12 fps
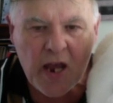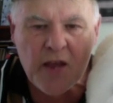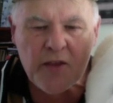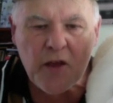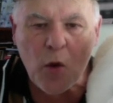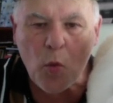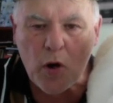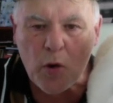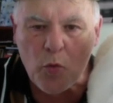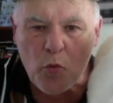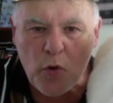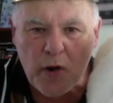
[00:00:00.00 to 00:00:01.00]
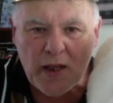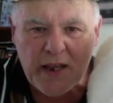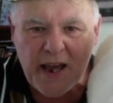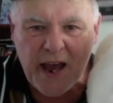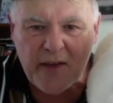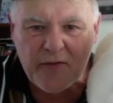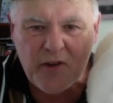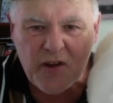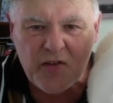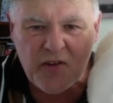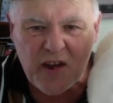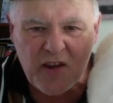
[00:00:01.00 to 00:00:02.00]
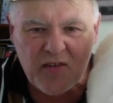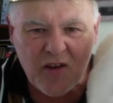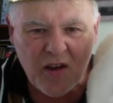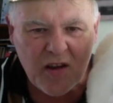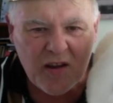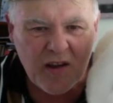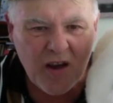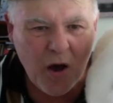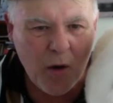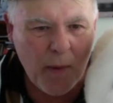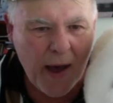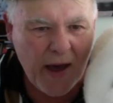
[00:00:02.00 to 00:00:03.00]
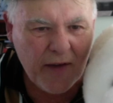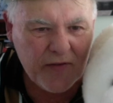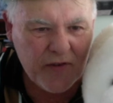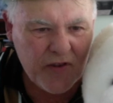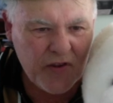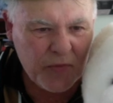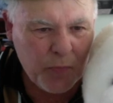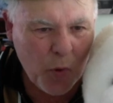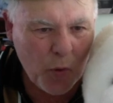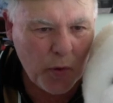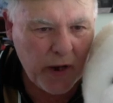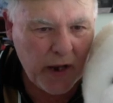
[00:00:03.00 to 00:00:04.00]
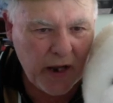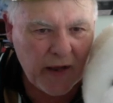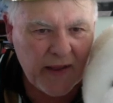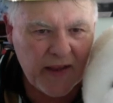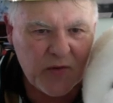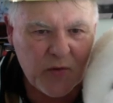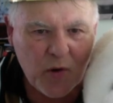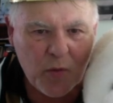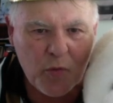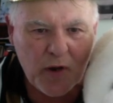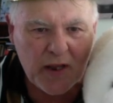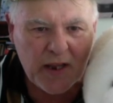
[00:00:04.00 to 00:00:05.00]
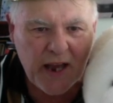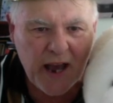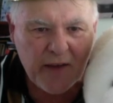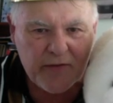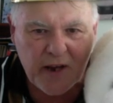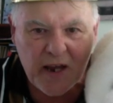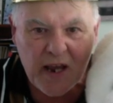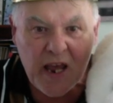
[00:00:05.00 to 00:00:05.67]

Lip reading: Now, what I'm really after is not, I'm after this pawn here. That's what I'm really after.